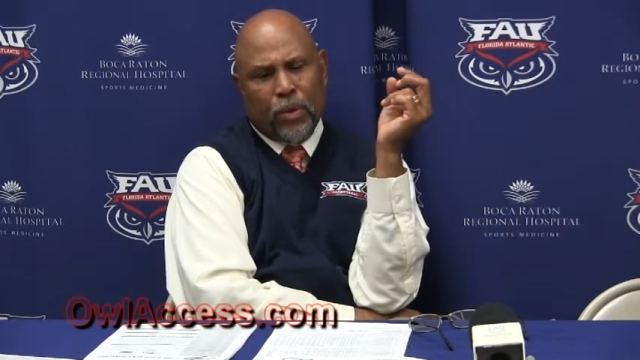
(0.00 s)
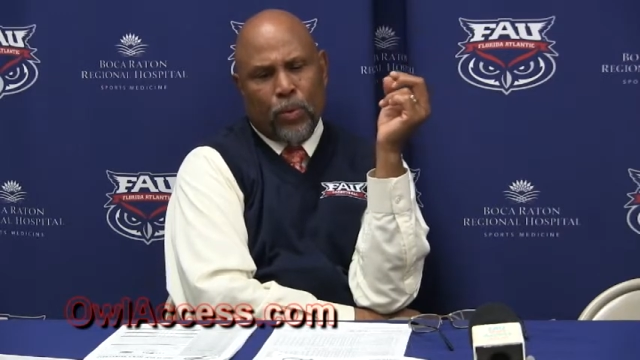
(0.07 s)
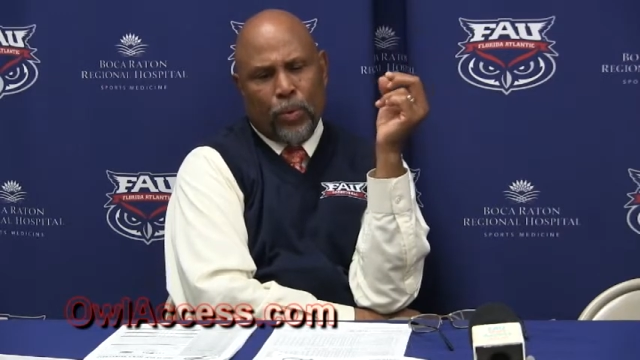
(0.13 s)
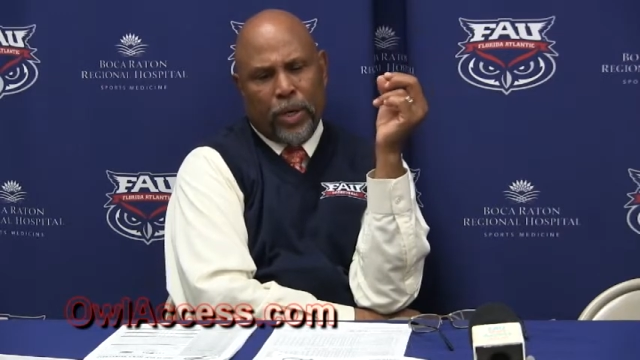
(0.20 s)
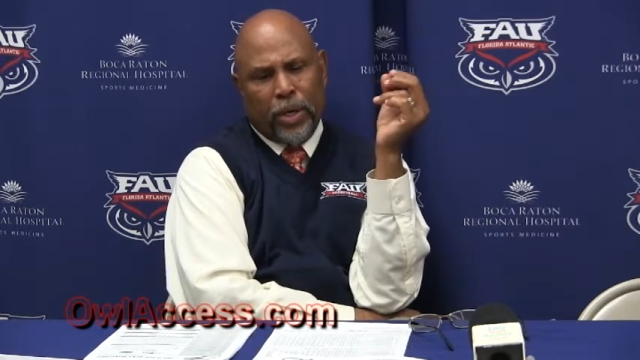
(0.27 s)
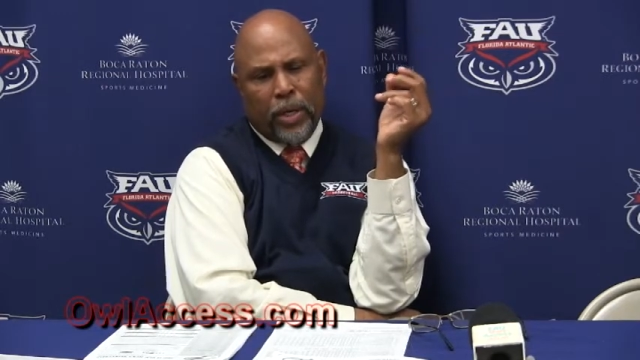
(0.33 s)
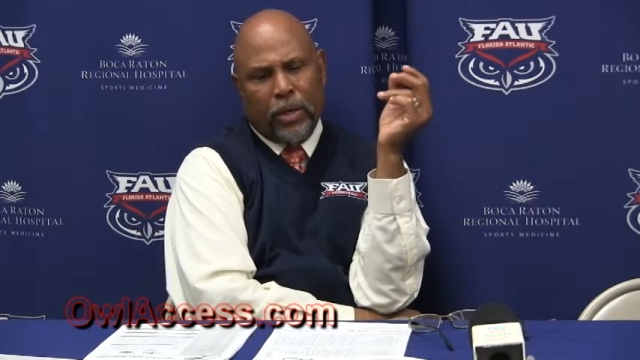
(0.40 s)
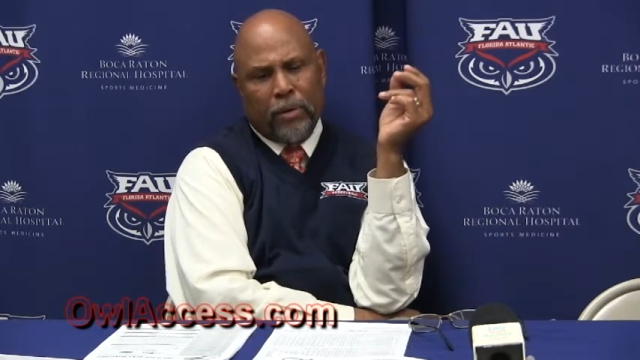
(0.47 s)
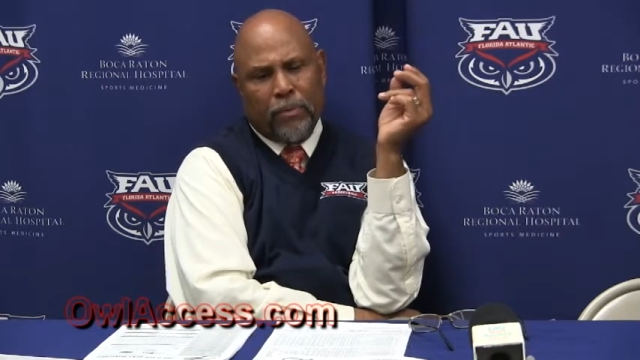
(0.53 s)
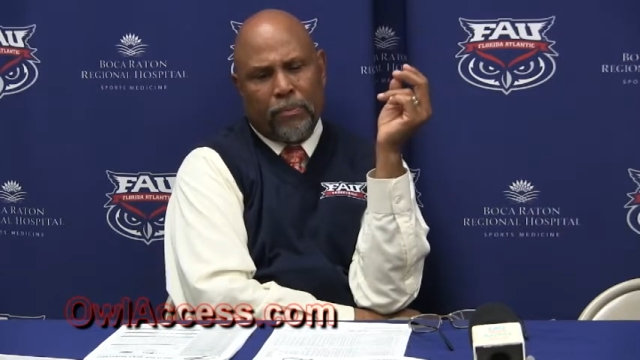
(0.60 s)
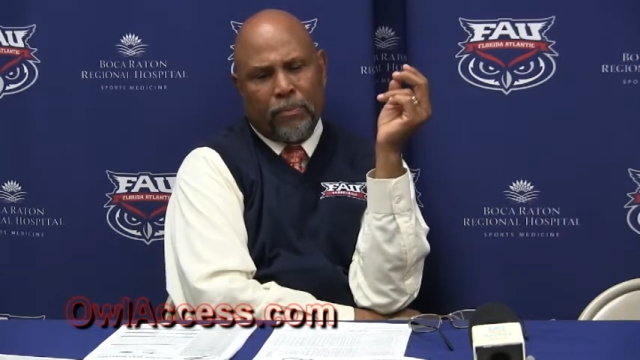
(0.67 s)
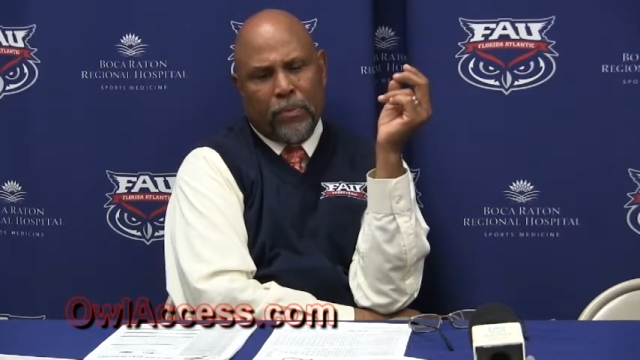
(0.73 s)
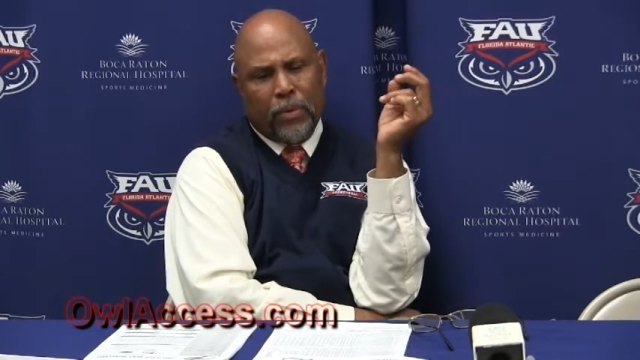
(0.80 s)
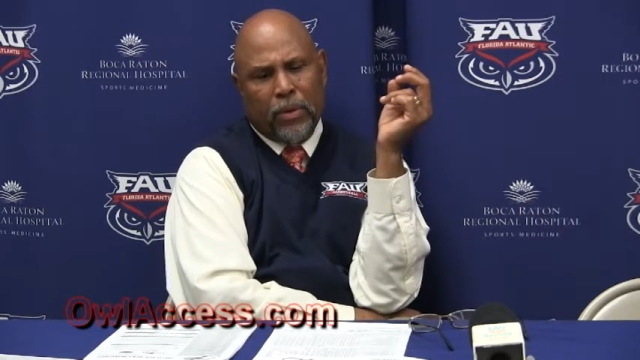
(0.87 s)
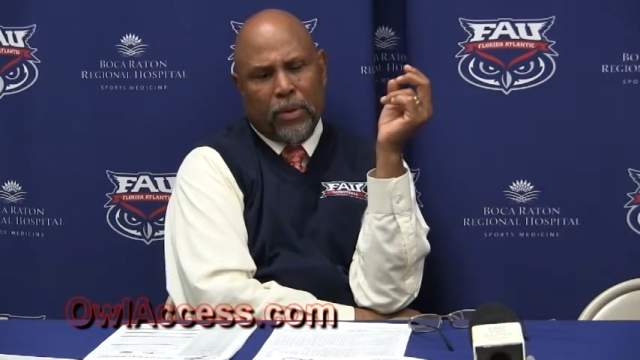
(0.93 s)
winning
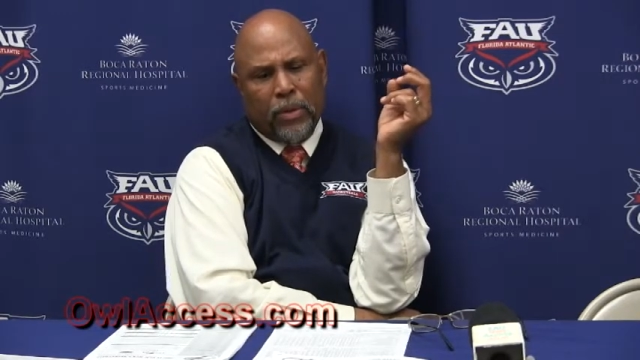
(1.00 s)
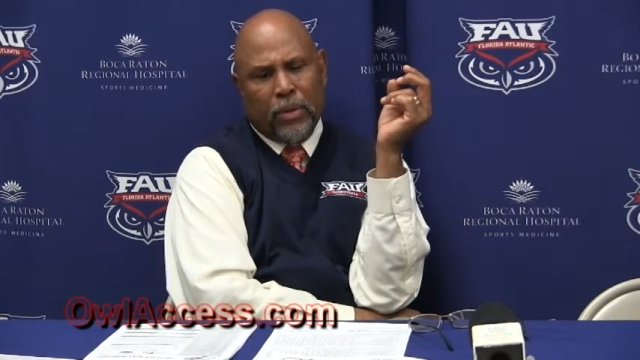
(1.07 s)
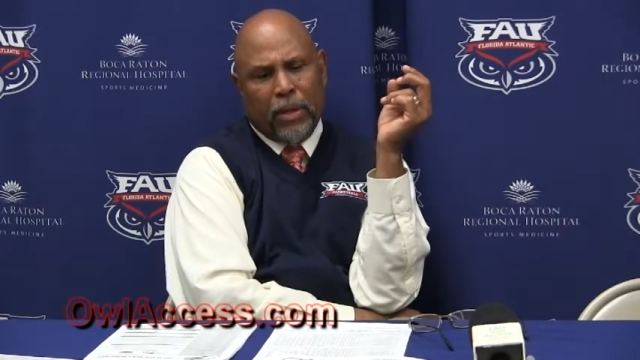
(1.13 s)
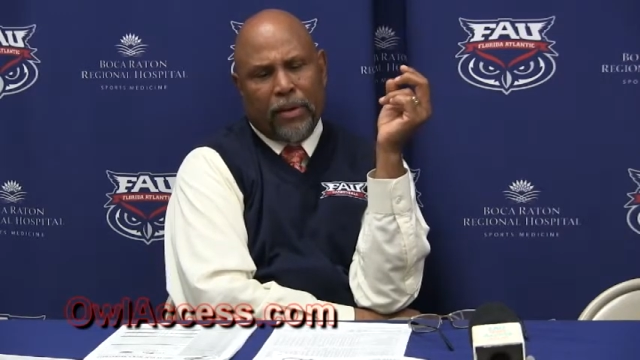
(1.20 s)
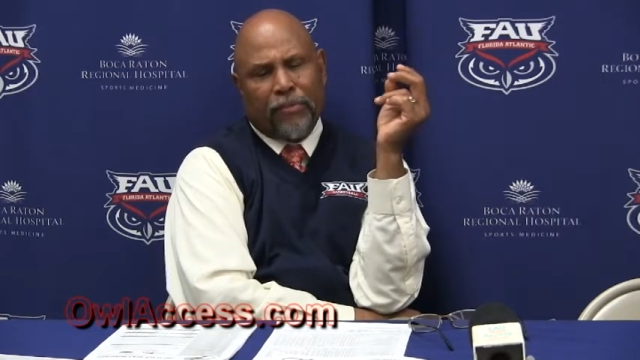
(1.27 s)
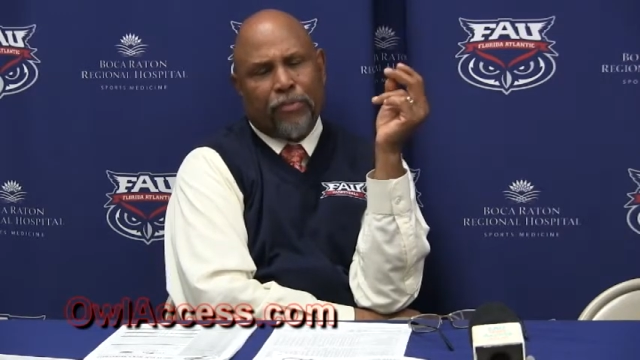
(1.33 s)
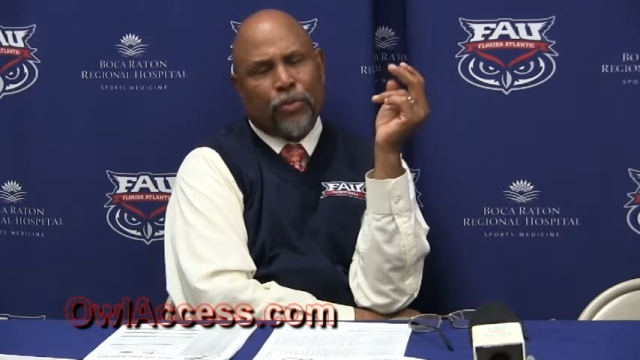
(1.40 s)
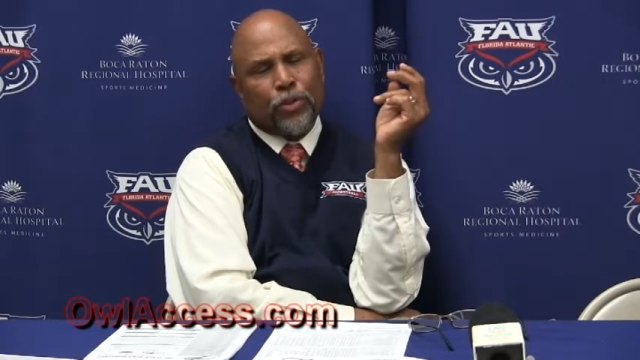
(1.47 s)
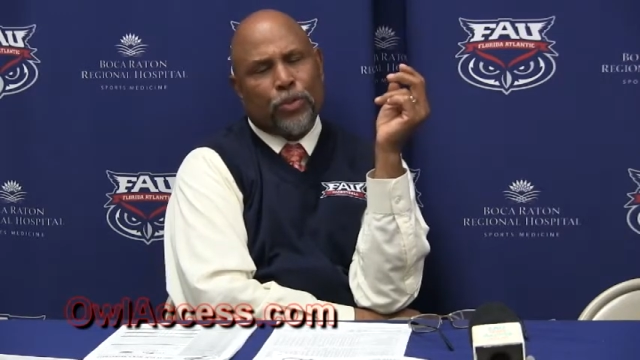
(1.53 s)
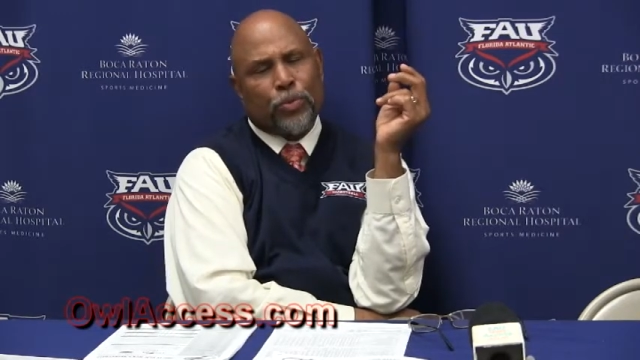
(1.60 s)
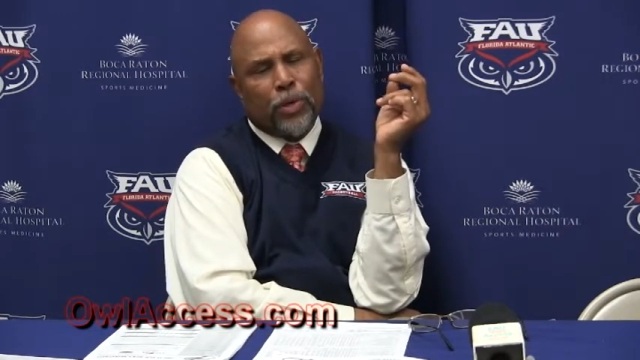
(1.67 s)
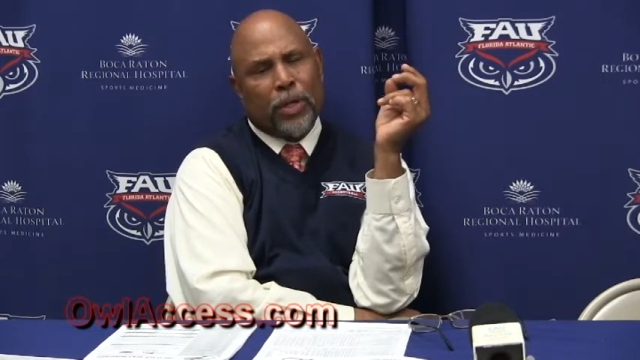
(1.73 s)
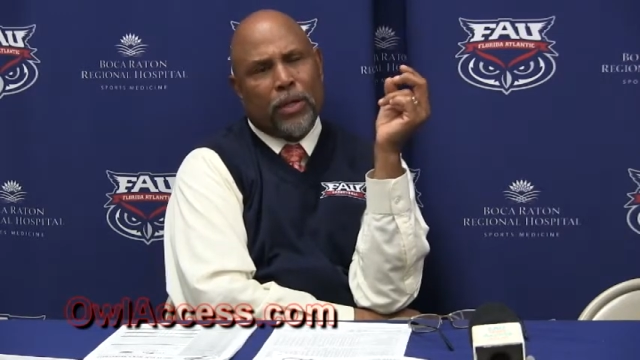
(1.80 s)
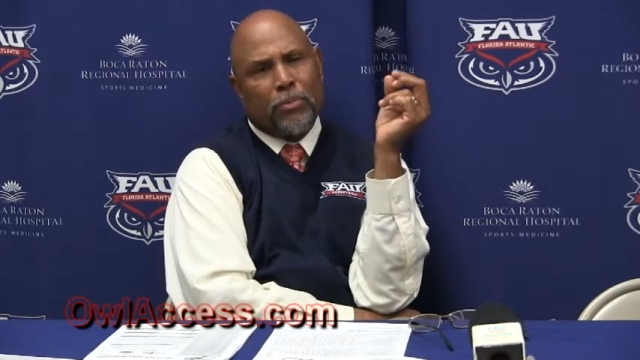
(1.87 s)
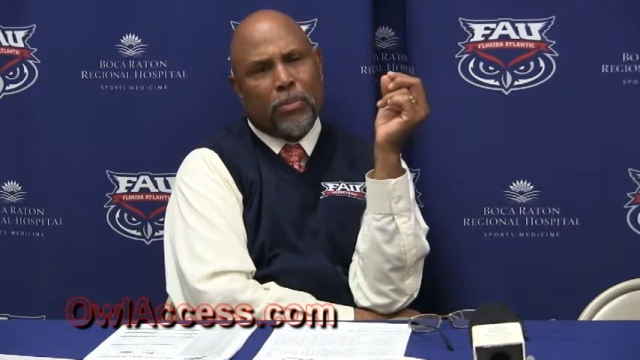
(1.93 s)
that first
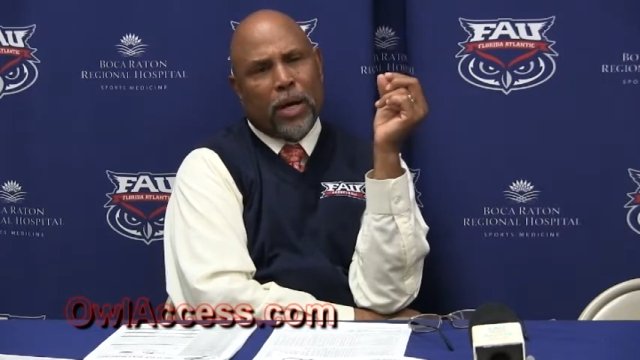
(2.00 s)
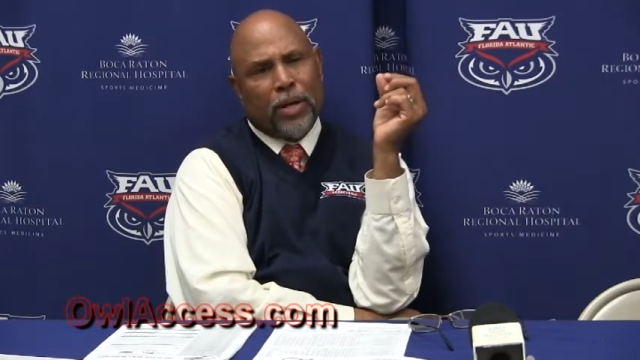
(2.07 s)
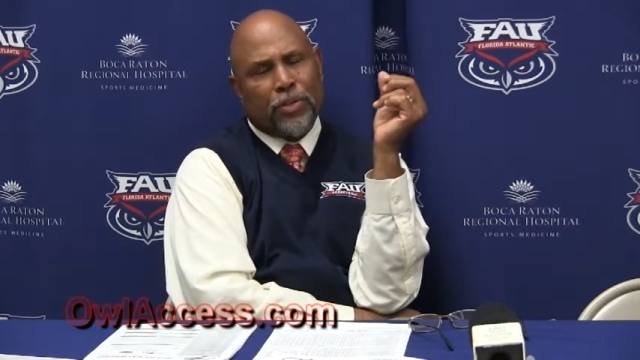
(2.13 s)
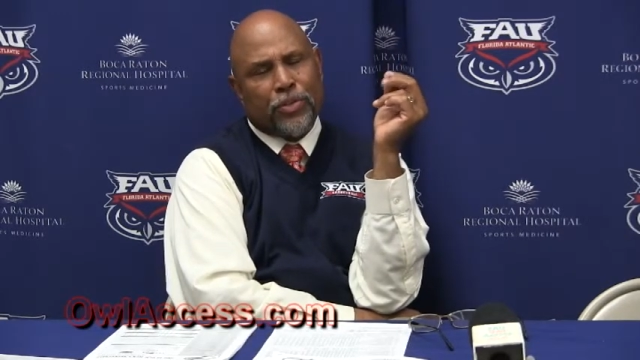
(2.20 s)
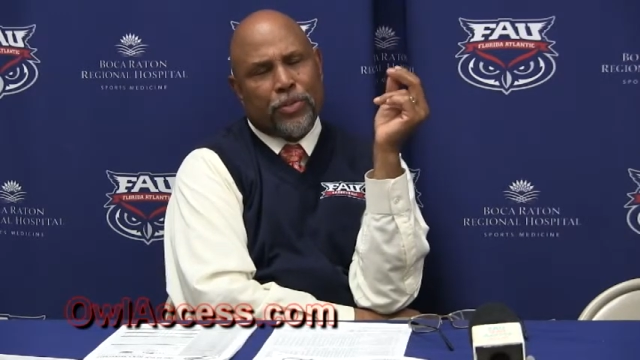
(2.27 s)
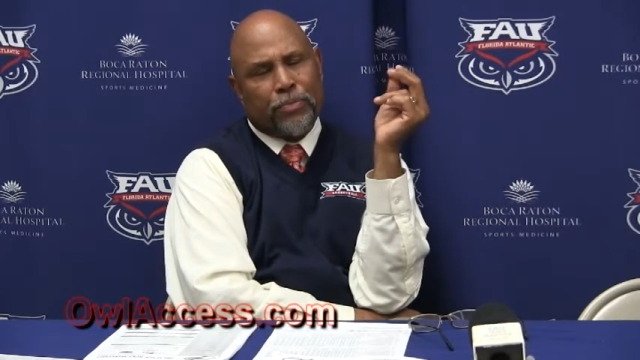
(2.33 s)
week in March.